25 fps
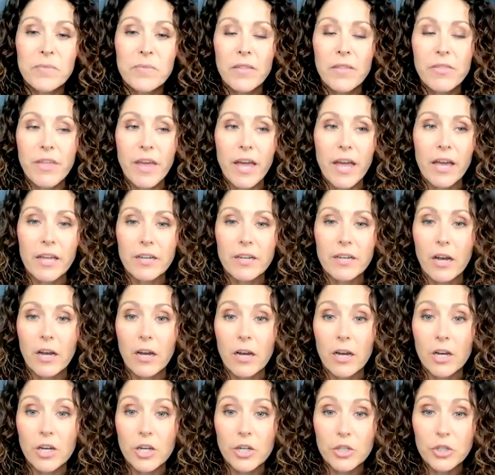
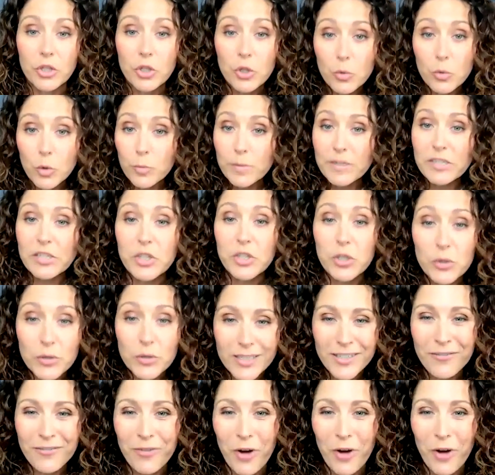that you will be choosing